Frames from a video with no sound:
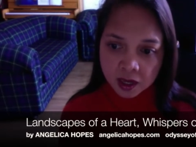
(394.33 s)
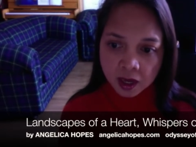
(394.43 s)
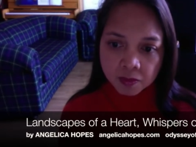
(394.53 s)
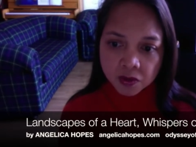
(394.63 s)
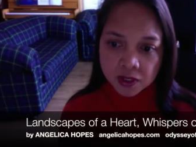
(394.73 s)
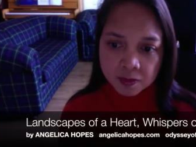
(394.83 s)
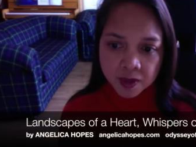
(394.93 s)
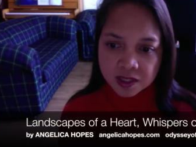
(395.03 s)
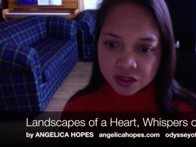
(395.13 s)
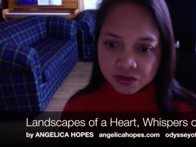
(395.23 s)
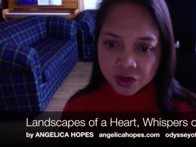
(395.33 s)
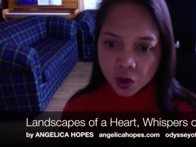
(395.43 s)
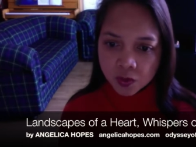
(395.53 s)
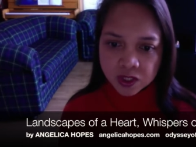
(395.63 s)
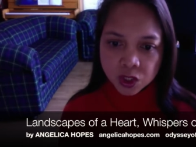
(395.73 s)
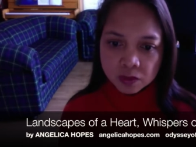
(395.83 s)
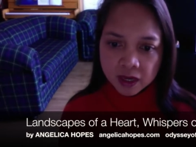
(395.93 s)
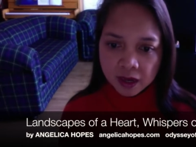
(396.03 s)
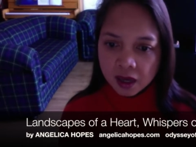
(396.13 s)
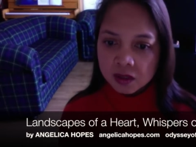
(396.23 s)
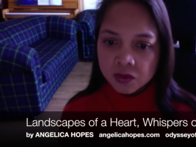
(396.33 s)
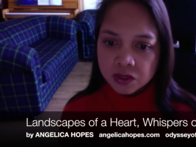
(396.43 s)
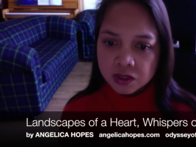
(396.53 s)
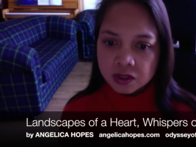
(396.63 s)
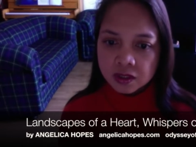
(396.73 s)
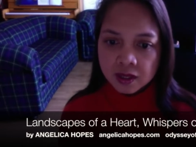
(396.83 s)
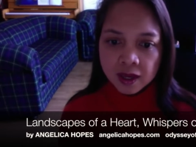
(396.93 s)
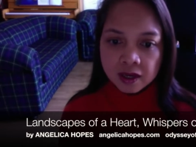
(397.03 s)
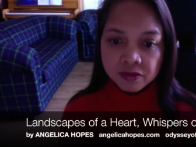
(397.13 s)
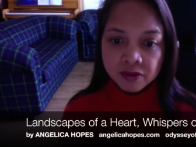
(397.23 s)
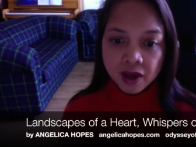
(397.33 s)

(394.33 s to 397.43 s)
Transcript: about the demands of knowing German language and